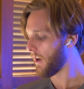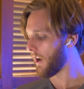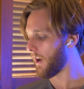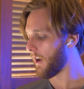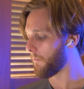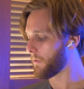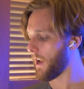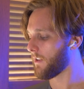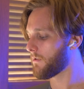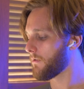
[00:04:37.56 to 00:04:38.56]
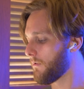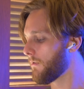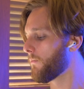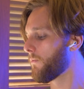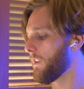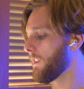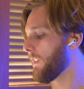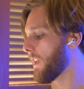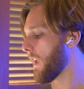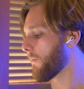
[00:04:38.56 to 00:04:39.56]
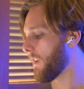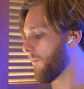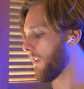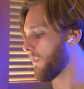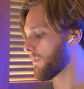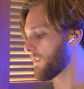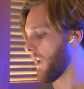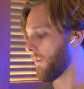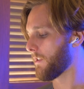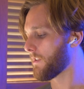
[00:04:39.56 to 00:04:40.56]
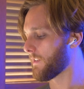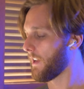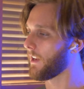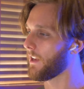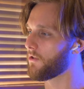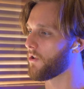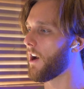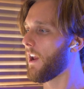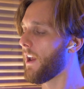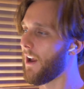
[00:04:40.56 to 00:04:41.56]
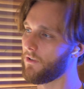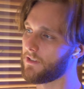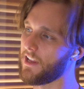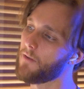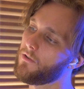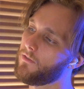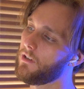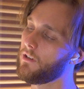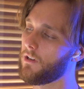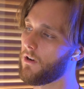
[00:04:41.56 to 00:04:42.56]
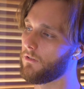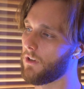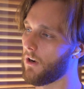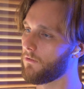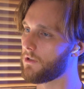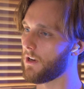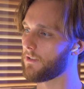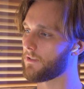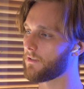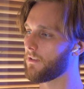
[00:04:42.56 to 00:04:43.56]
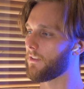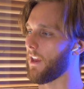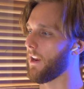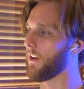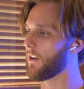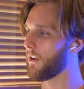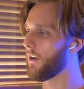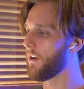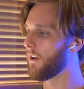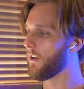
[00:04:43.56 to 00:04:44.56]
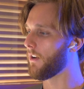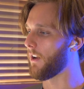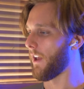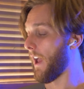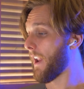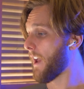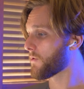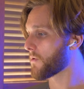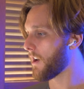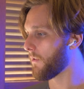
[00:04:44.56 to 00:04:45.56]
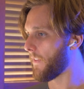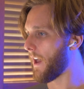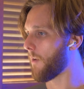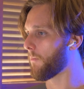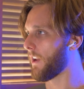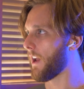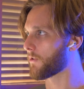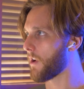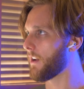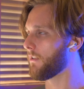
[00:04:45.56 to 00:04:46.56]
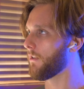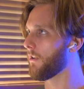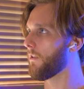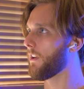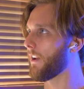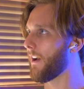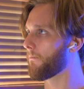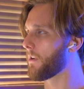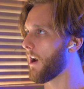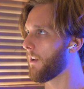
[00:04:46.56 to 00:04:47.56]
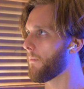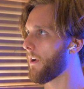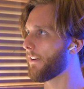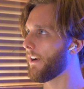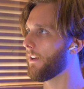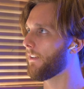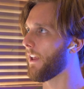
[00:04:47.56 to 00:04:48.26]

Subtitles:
But I do really like what Emmanuel said, which is like enjoy every step of it. Don't just think. And I struggle with that, but I try to do it. I've gotten better at it.